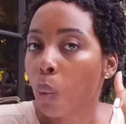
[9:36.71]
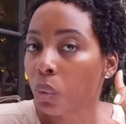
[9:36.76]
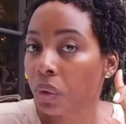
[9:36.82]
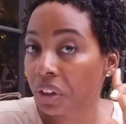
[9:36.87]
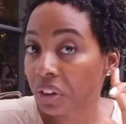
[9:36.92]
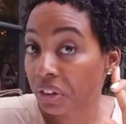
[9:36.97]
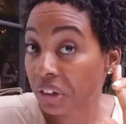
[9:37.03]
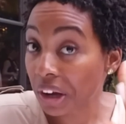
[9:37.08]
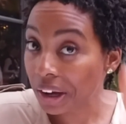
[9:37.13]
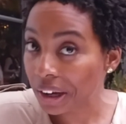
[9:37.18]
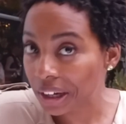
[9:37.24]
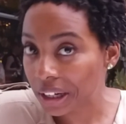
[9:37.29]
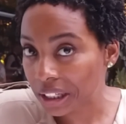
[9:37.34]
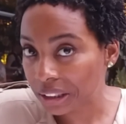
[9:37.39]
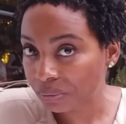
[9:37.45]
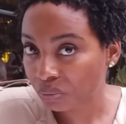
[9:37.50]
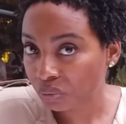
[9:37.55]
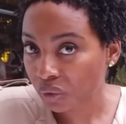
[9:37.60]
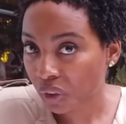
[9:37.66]
With
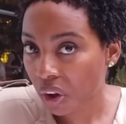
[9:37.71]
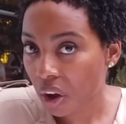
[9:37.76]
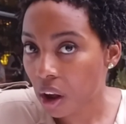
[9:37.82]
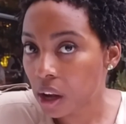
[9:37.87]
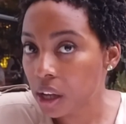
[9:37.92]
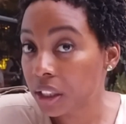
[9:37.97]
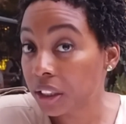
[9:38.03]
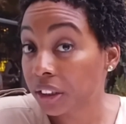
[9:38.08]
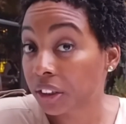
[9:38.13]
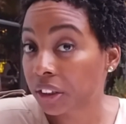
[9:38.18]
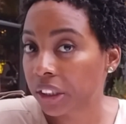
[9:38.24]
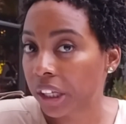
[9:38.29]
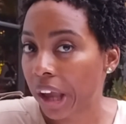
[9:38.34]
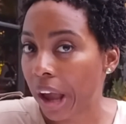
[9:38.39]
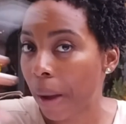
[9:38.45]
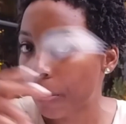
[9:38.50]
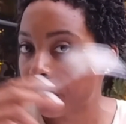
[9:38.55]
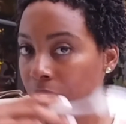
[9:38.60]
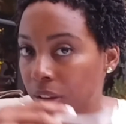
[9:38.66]
God, it's the
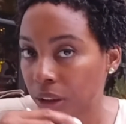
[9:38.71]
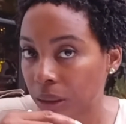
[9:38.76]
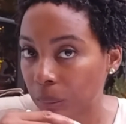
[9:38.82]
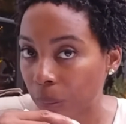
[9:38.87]
opposite.